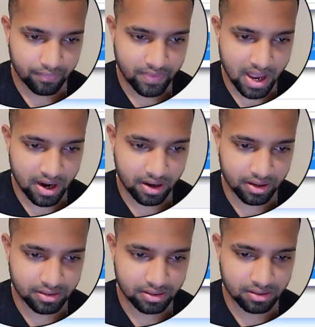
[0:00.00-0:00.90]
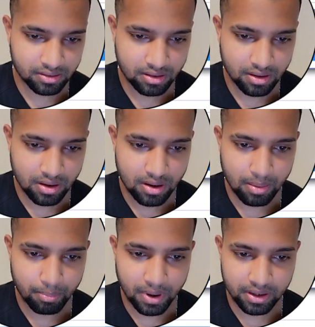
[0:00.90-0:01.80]
there it is,
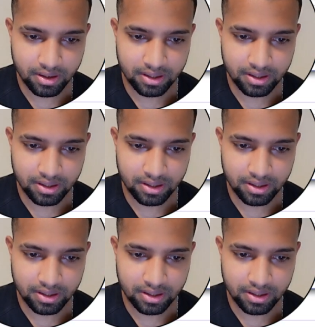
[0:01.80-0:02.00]
but